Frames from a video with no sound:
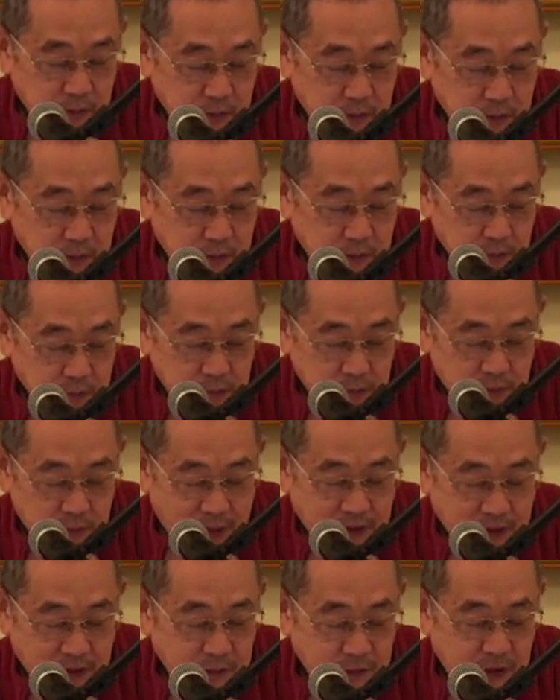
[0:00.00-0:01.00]

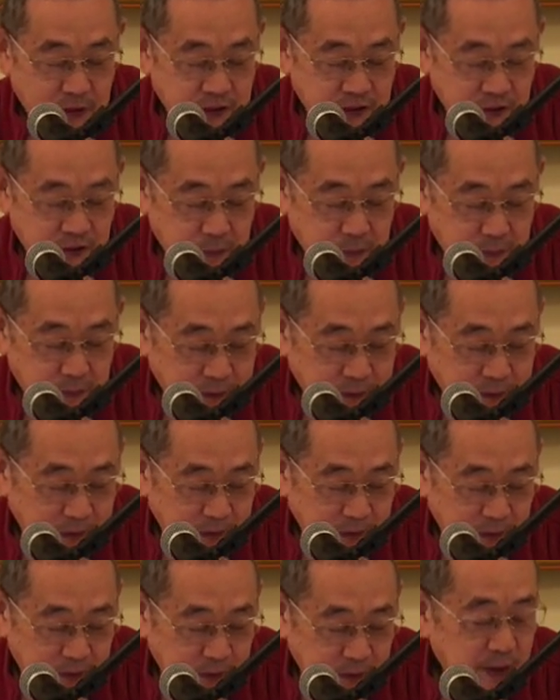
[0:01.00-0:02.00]
activities of bhakti,
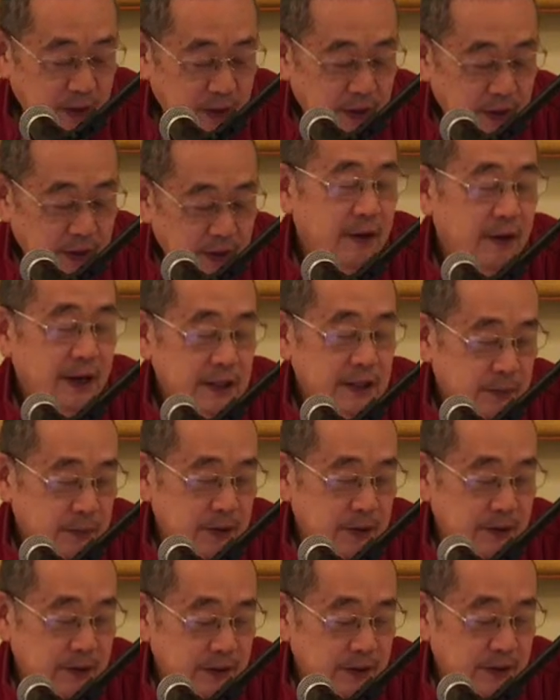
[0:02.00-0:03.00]
there has to be an
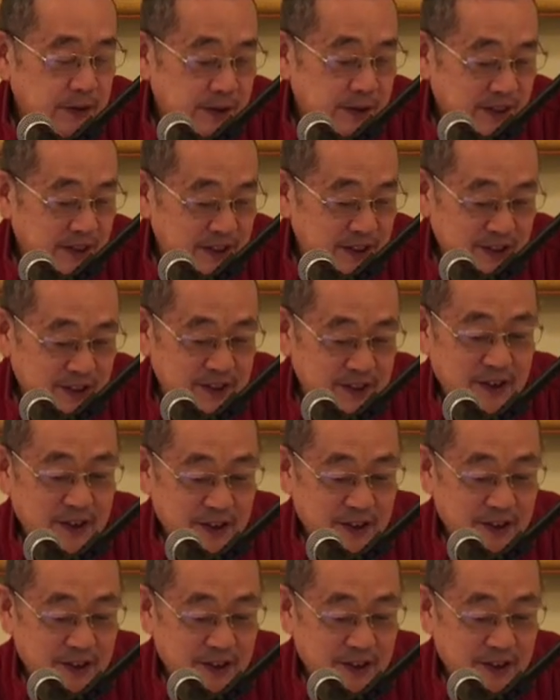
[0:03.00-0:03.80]
intention of